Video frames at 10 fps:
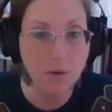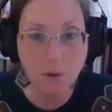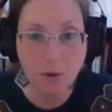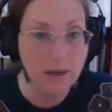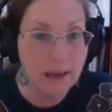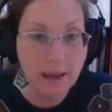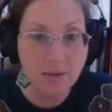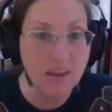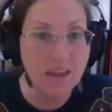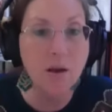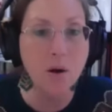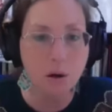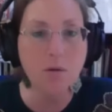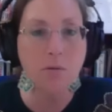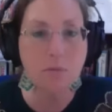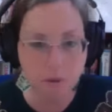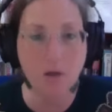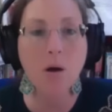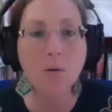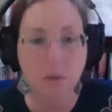30-day thing, or, you
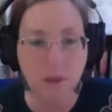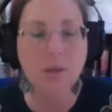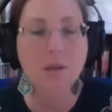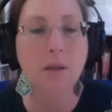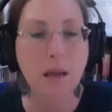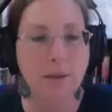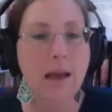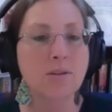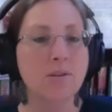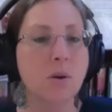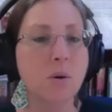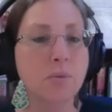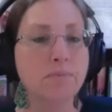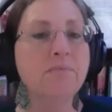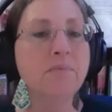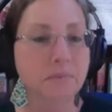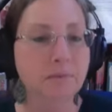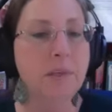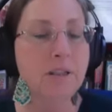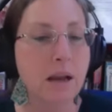know, like that. Right. So
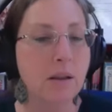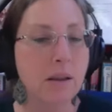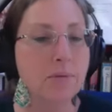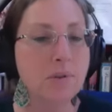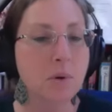exactly. So,